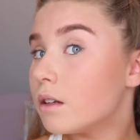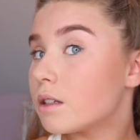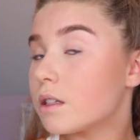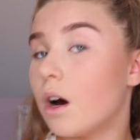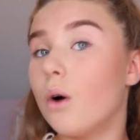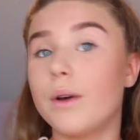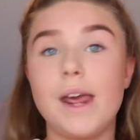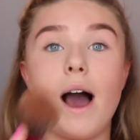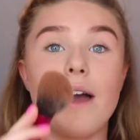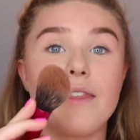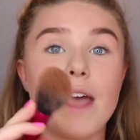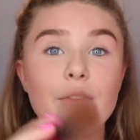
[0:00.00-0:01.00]
So yeah,
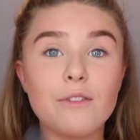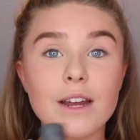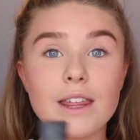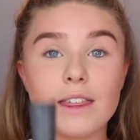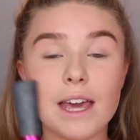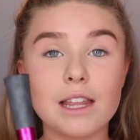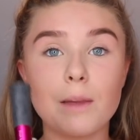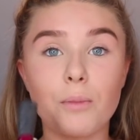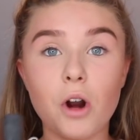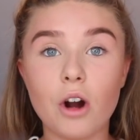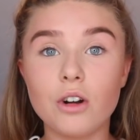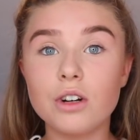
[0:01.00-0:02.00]
I definitely think the
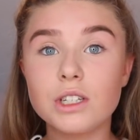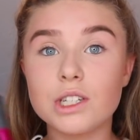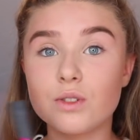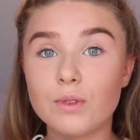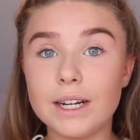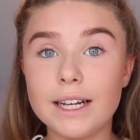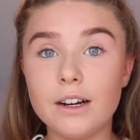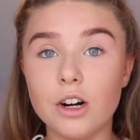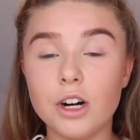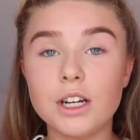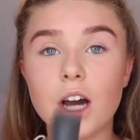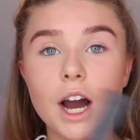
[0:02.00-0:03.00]
product is really good.